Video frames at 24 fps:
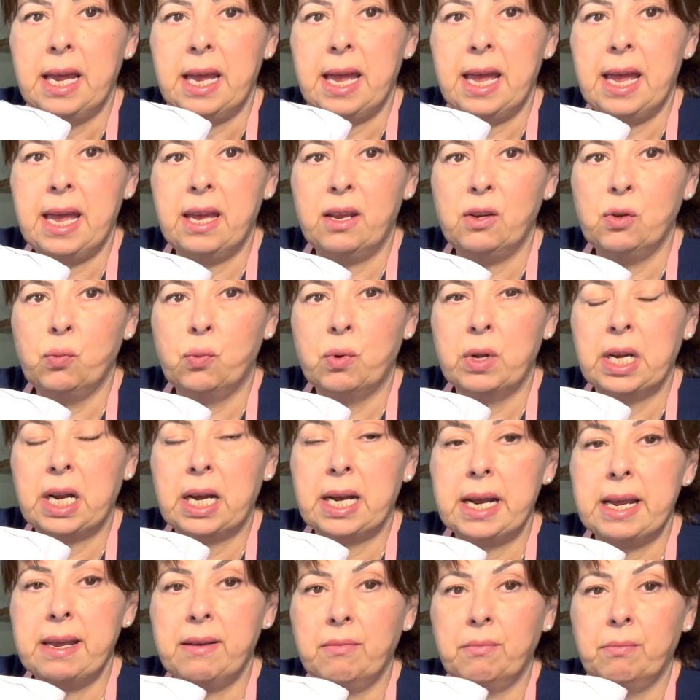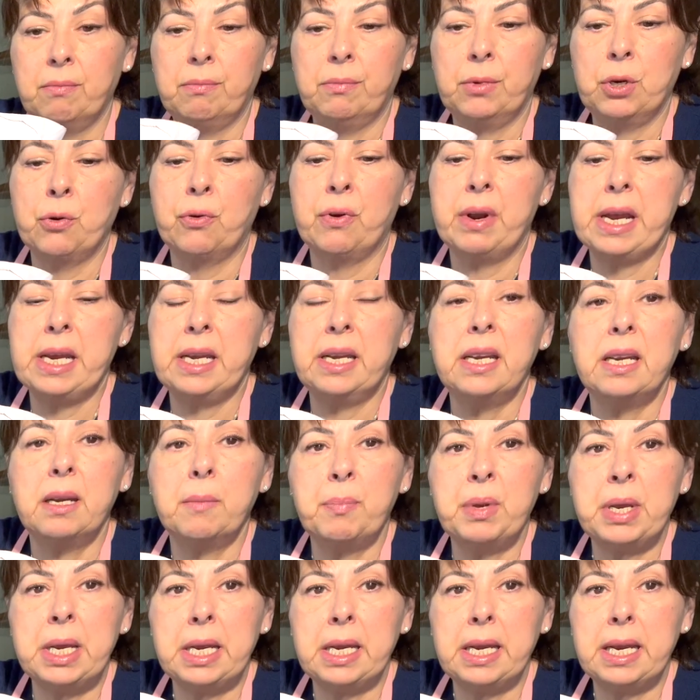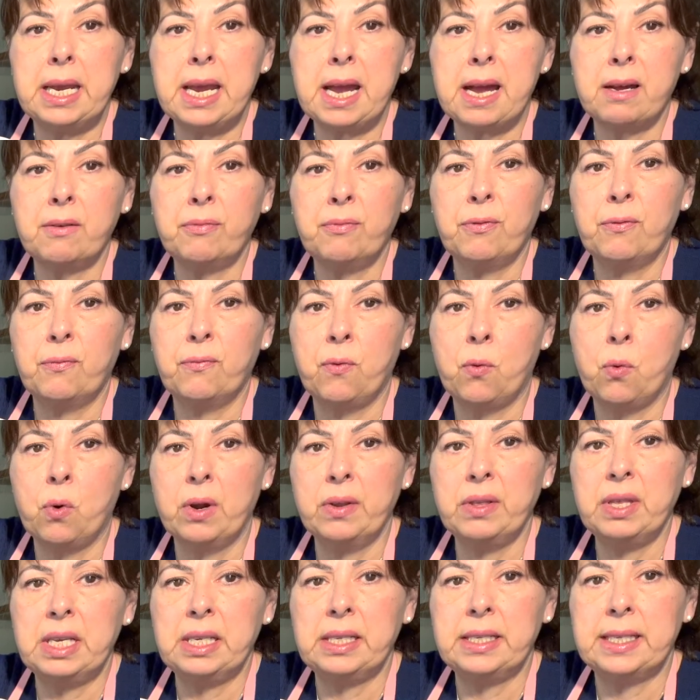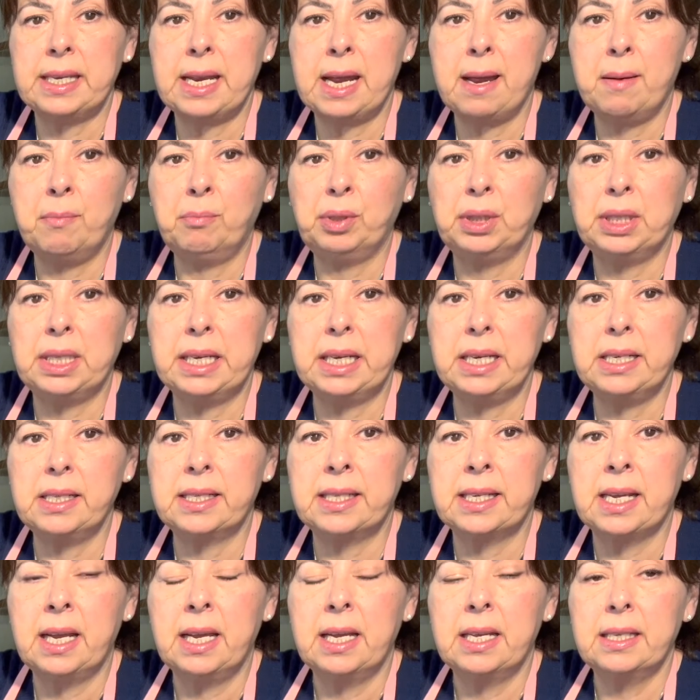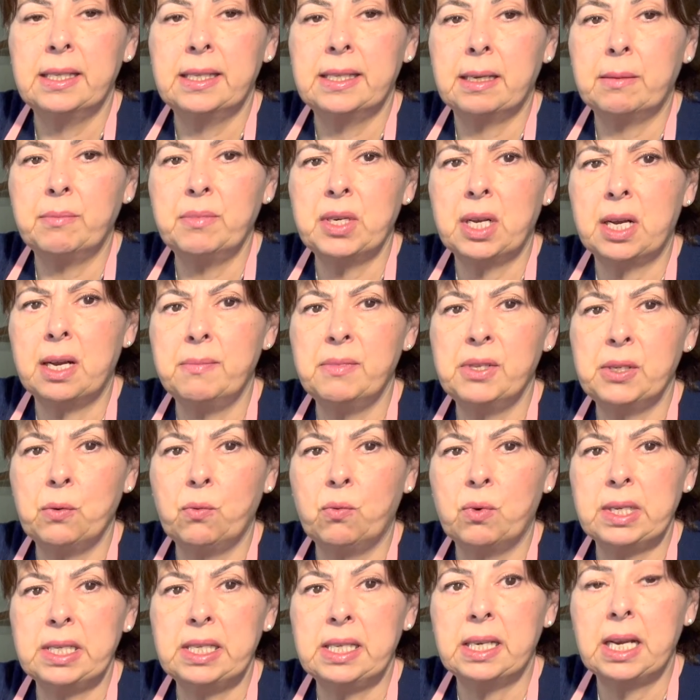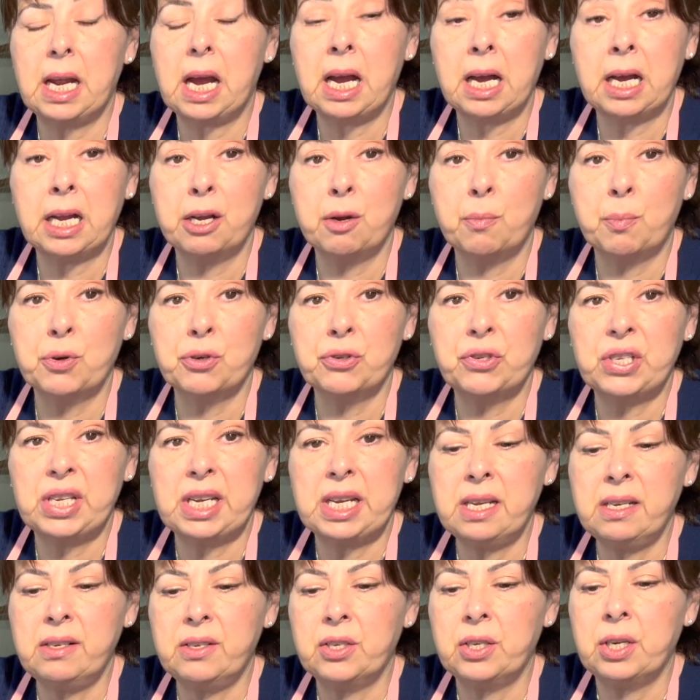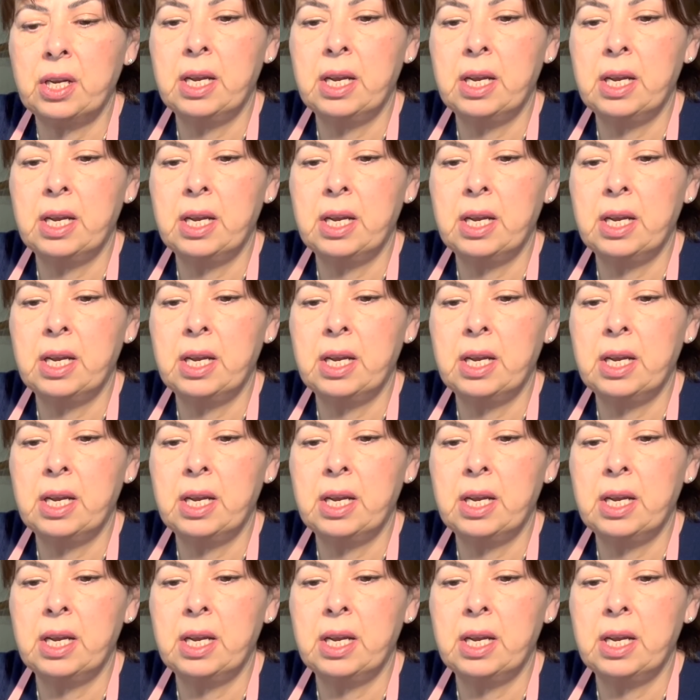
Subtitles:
and when I created a PDF for these templates, sometimes it wasn't 100%